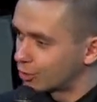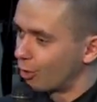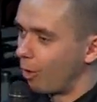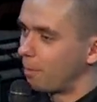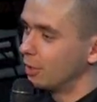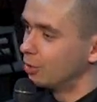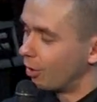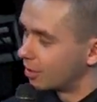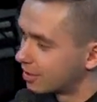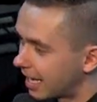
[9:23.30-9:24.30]
to open
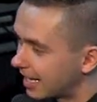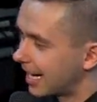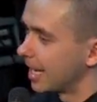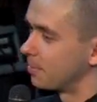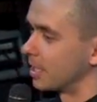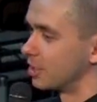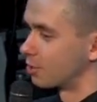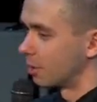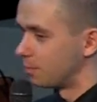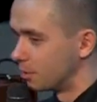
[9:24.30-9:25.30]
doors and God begins
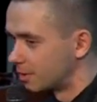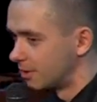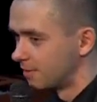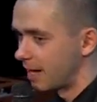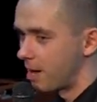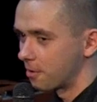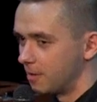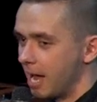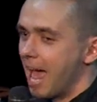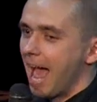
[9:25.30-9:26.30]
to rebuke the devourer.
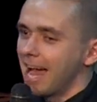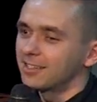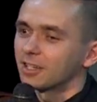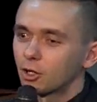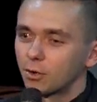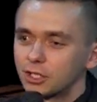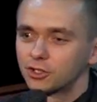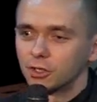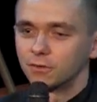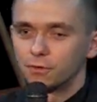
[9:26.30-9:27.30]
As a
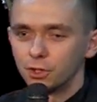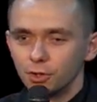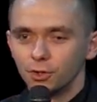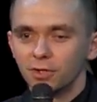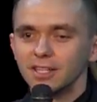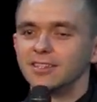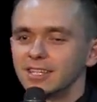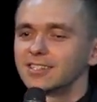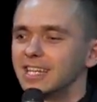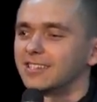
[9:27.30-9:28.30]
Christian, for you,
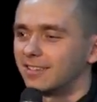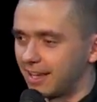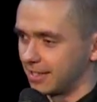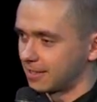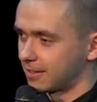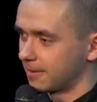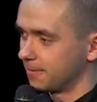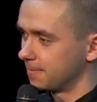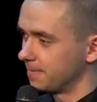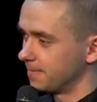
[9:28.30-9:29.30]
this is a test.
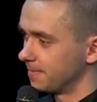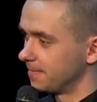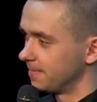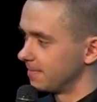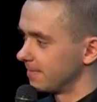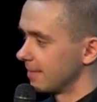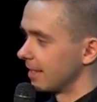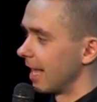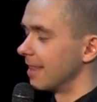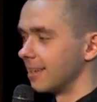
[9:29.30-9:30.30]

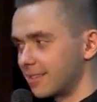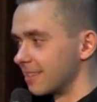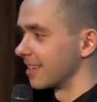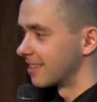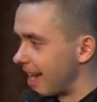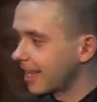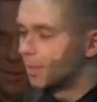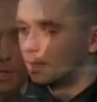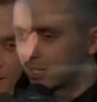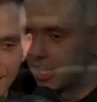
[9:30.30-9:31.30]
And this is exactly
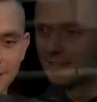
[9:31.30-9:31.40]
where God